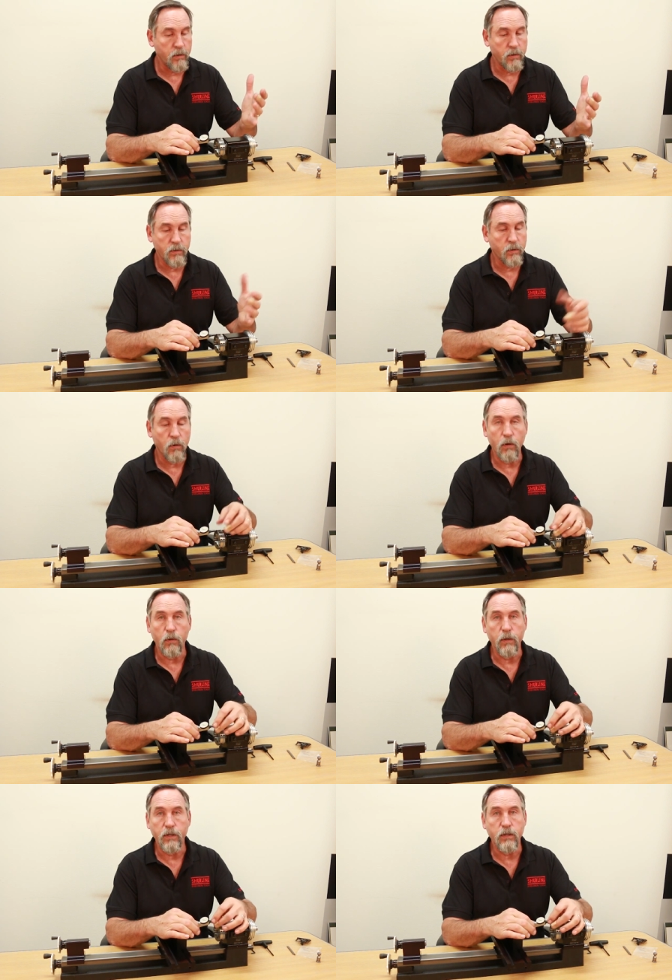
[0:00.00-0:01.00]
you can use a
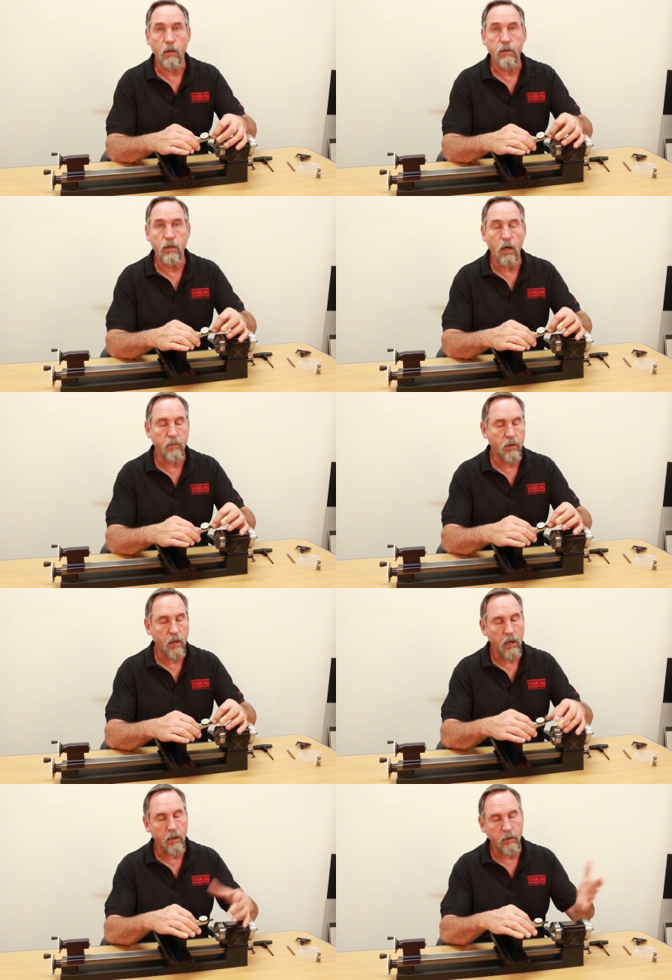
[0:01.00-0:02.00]
quarter inch WW
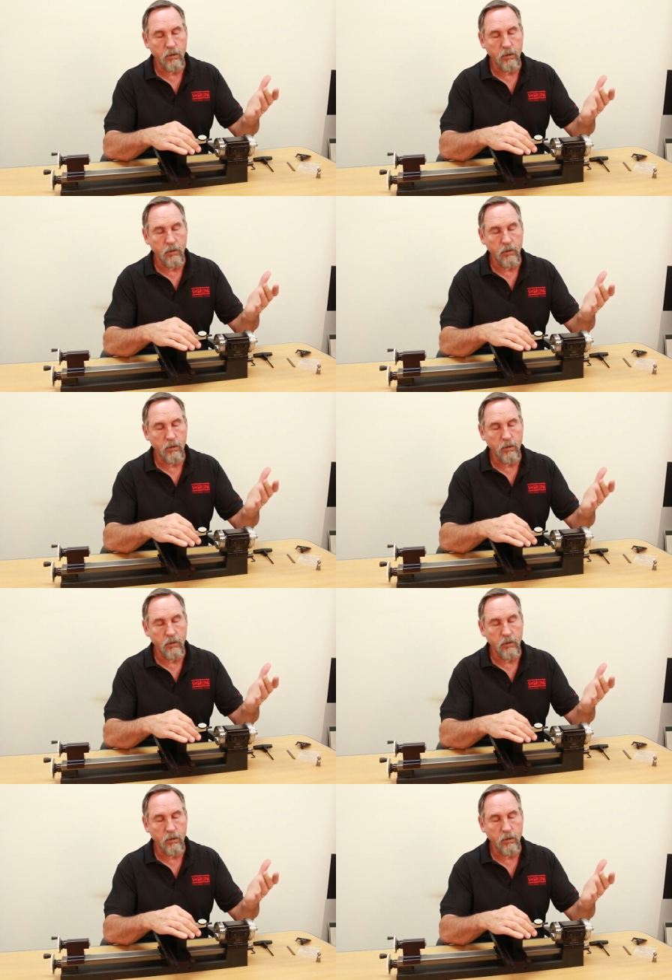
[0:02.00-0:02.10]
collet.